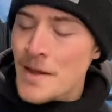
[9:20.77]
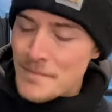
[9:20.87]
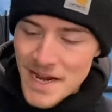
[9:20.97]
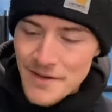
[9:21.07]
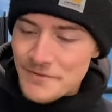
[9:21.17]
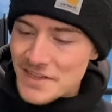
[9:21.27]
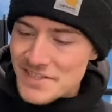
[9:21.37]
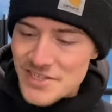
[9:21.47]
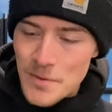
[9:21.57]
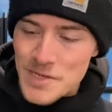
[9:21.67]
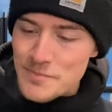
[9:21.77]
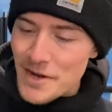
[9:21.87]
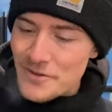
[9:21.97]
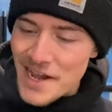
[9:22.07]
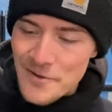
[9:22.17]
And man, I'm feeling so much
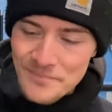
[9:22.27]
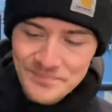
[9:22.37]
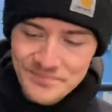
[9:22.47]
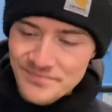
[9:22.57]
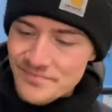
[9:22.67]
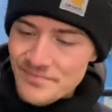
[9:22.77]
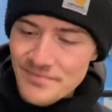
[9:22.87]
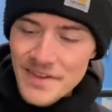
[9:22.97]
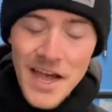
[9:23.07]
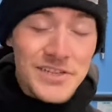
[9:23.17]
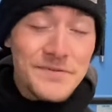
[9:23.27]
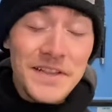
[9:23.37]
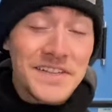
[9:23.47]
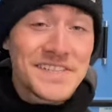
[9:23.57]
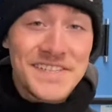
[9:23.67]
better now. I was
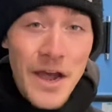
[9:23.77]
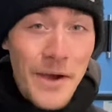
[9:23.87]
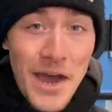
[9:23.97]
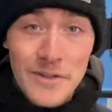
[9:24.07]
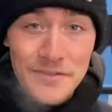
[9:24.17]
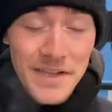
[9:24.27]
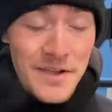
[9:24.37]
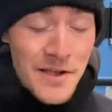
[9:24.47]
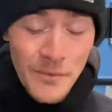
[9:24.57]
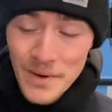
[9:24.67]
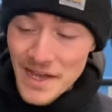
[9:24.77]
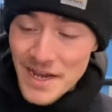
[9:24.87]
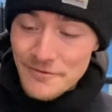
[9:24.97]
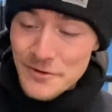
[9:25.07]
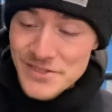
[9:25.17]
feeling so out of it when
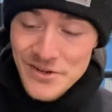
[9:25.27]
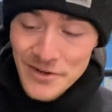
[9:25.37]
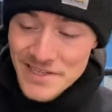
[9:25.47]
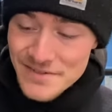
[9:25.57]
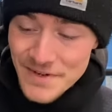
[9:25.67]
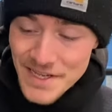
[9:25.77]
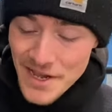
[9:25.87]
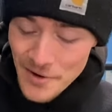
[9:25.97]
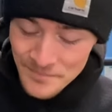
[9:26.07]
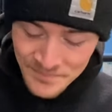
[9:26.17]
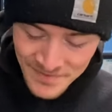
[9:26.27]
I first started this video